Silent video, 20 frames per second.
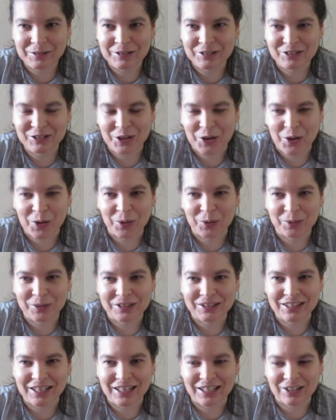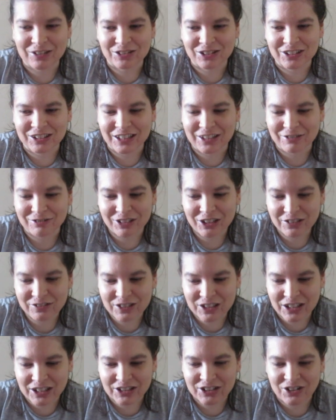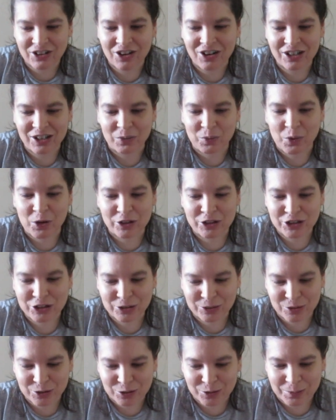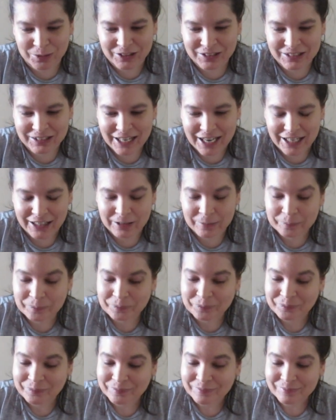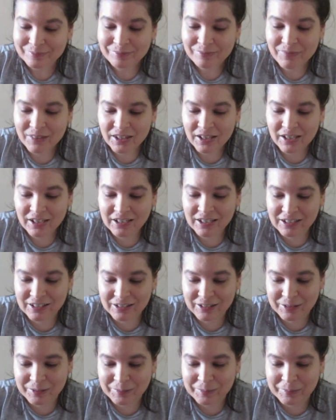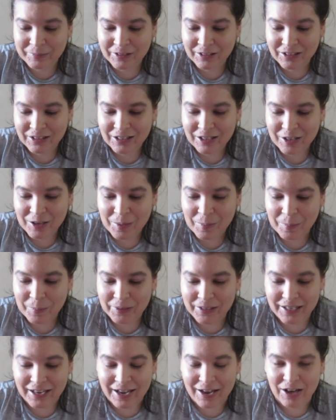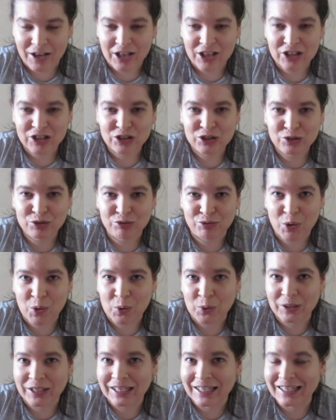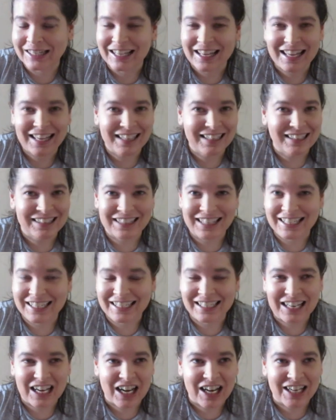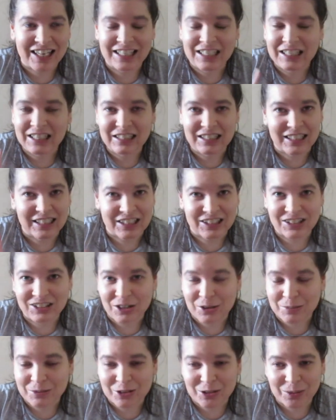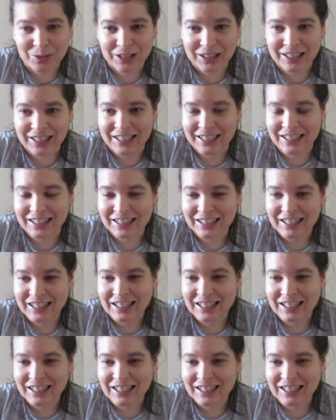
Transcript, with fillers: So it's like, I'll just get rid of TikTok and watch YouTube instead. But yeah, scrolling late at night, need to stop doing it.